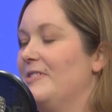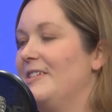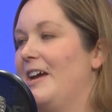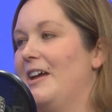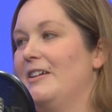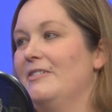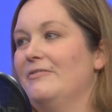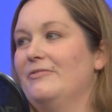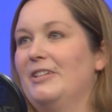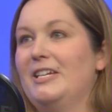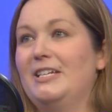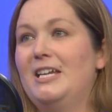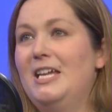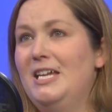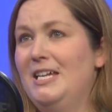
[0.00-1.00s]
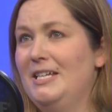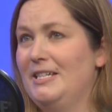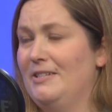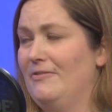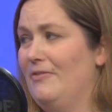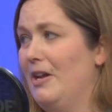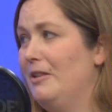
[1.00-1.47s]
was kind of like
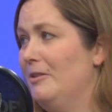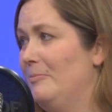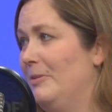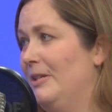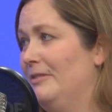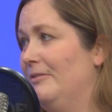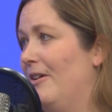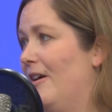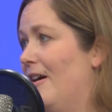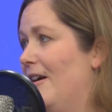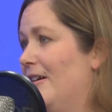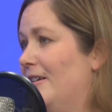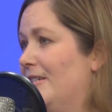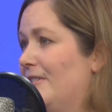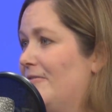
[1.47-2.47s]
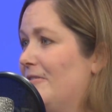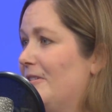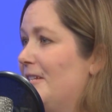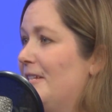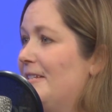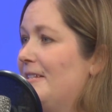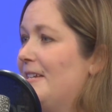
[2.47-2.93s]
developing law and different
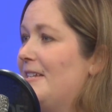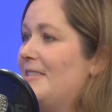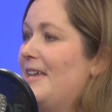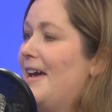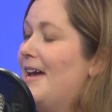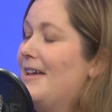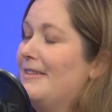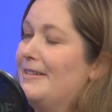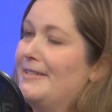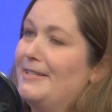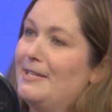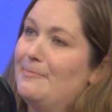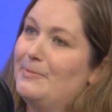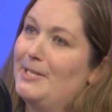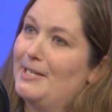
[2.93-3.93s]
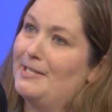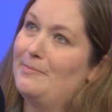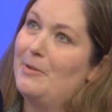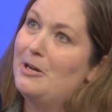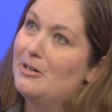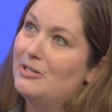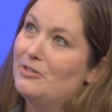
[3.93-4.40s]
things like that. Like same-sex
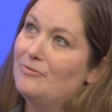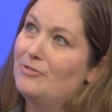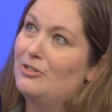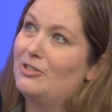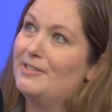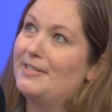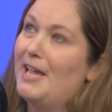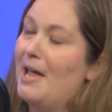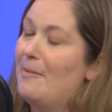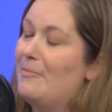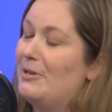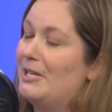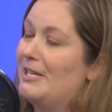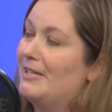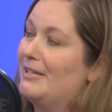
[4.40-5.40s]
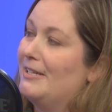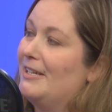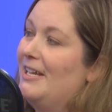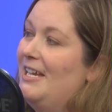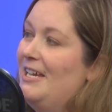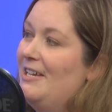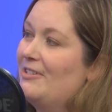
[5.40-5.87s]
marriage was just happening, and
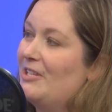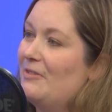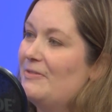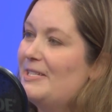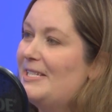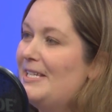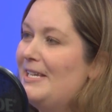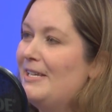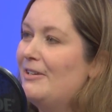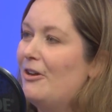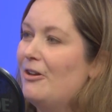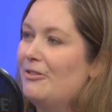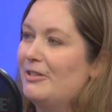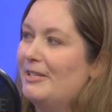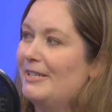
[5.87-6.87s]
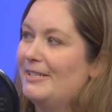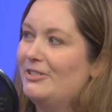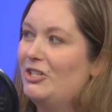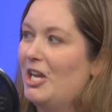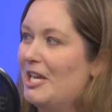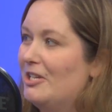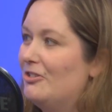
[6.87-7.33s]
so I was seeing all the like,
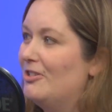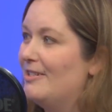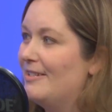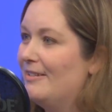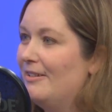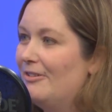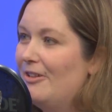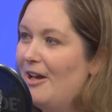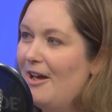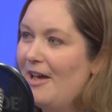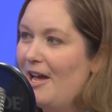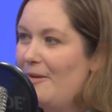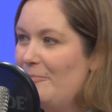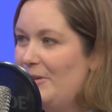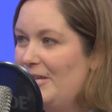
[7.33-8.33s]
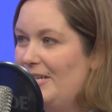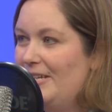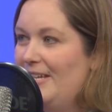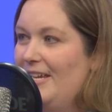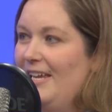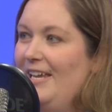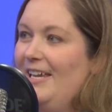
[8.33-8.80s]
changes in the law
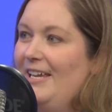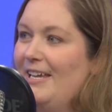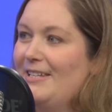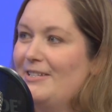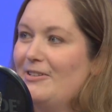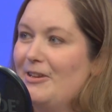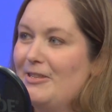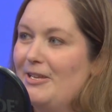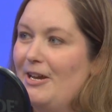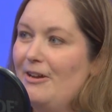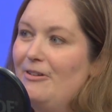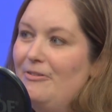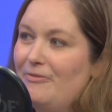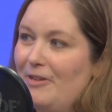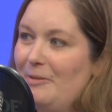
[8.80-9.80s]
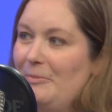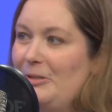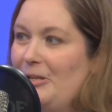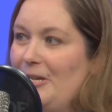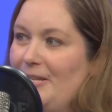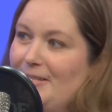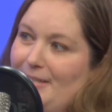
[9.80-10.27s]
happen. And so I thought, oh, family
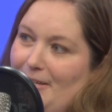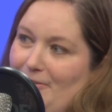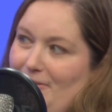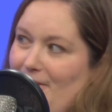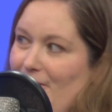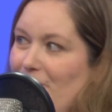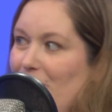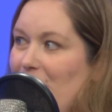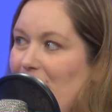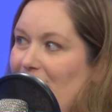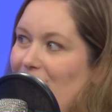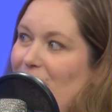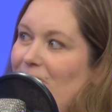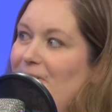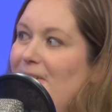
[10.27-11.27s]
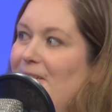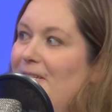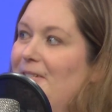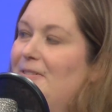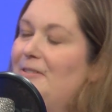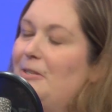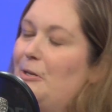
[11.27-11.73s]
law sounds like really
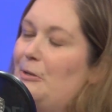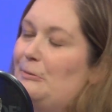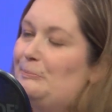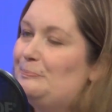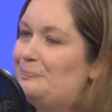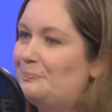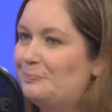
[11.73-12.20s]
interesting. So,